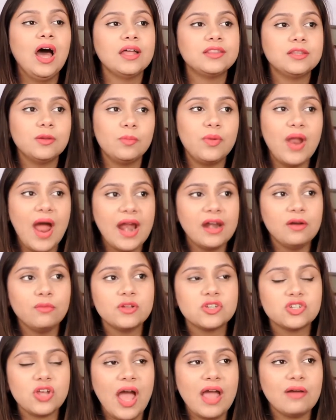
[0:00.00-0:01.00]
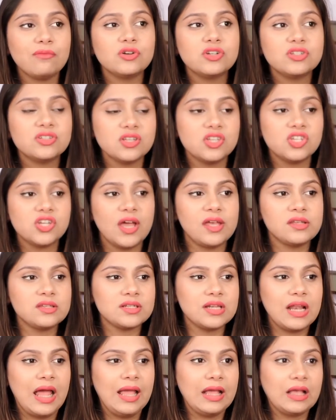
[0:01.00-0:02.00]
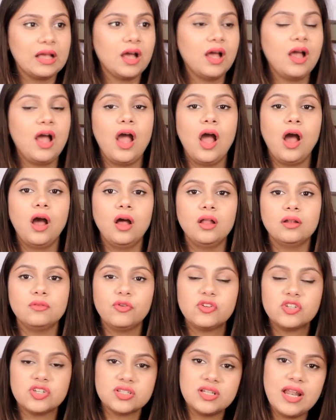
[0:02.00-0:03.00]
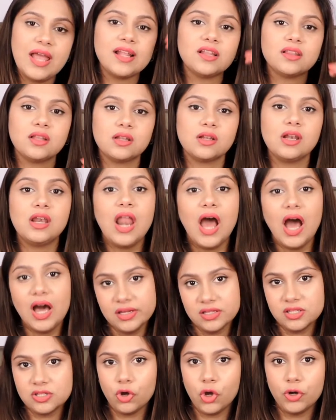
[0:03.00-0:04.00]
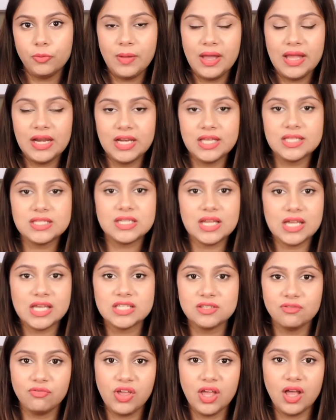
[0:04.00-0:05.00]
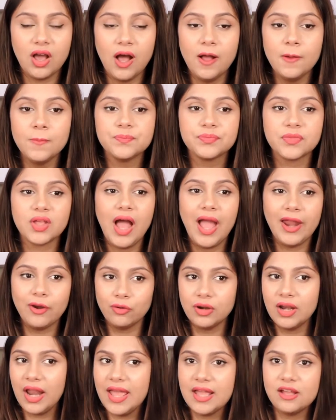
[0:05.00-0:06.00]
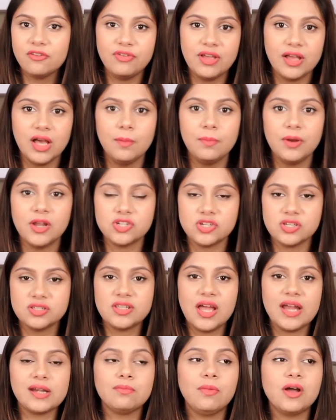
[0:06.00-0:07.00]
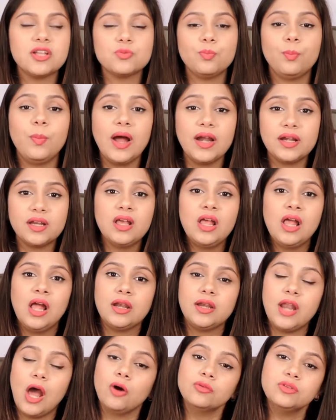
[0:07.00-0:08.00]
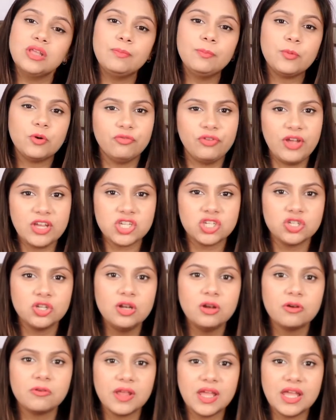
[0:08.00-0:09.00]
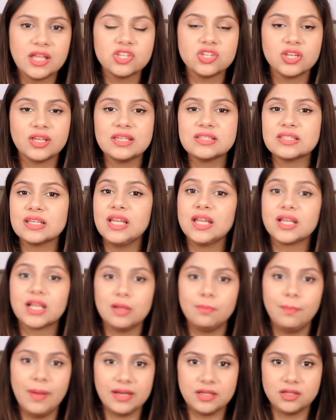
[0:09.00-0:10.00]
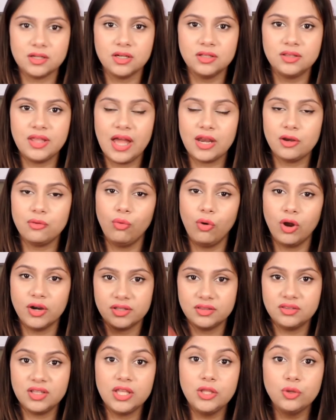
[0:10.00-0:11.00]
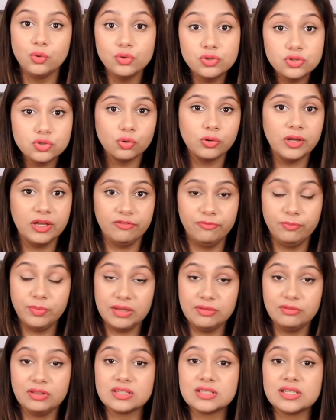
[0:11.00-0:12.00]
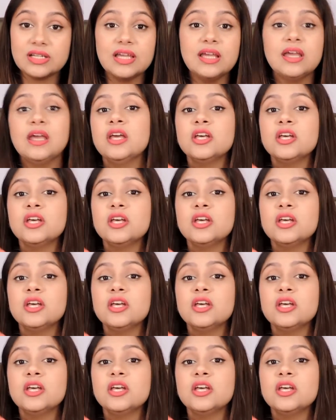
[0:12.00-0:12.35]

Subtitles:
The brand which I would suggest, like, which is like last on my list, is Vega. I don't like Vega brushes that much, but now their professional range is a little better than what they used to give previously.